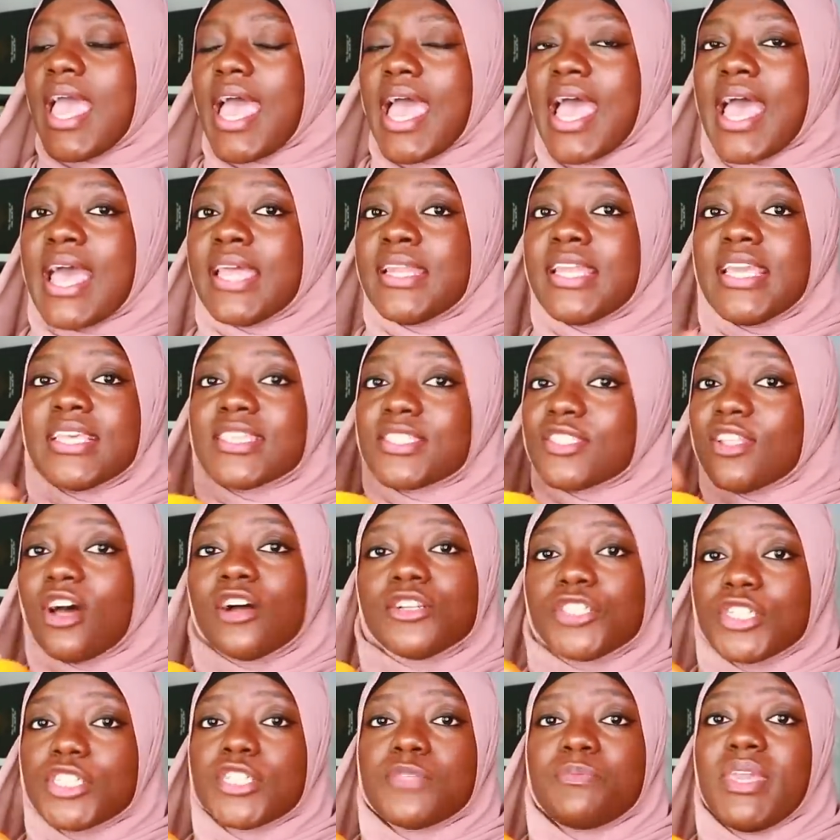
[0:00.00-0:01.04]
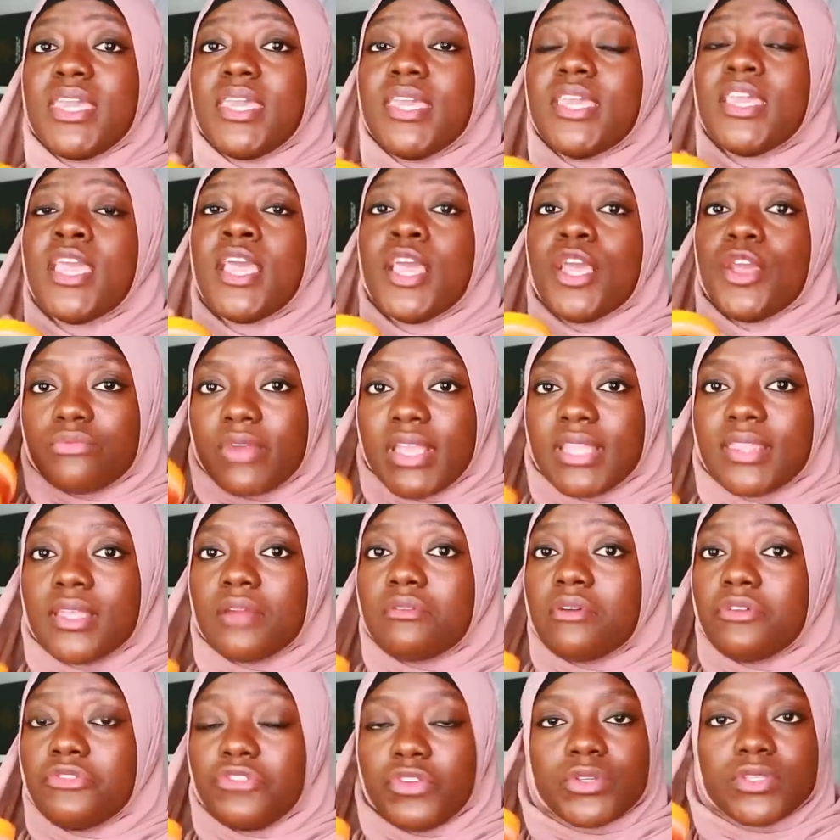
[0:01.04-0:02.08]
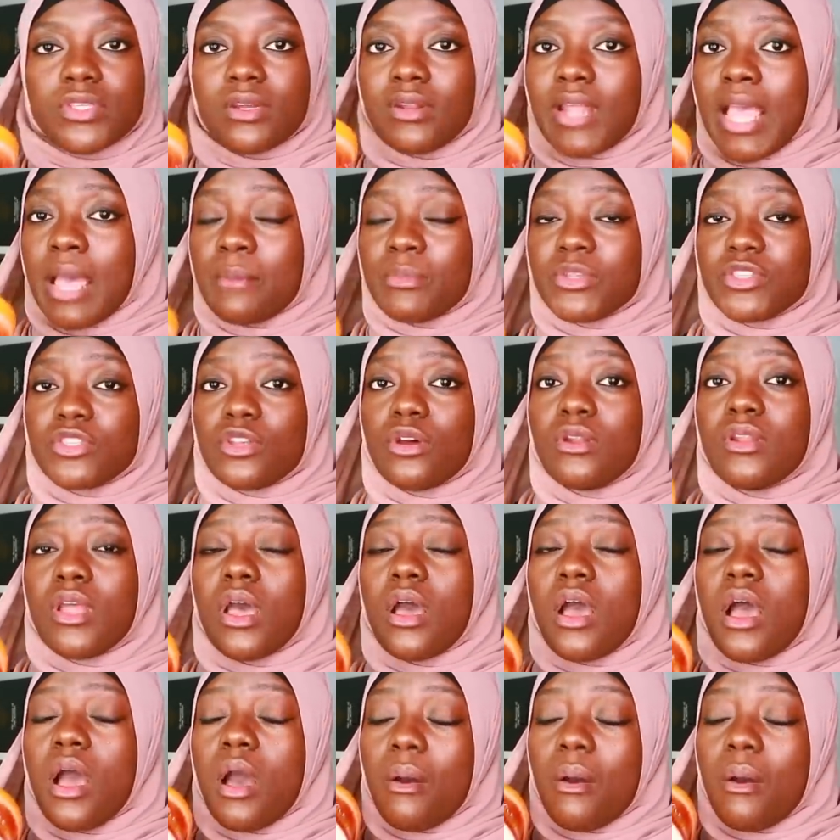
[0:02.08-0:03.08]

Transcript: and it's not just me read the reviews on amazon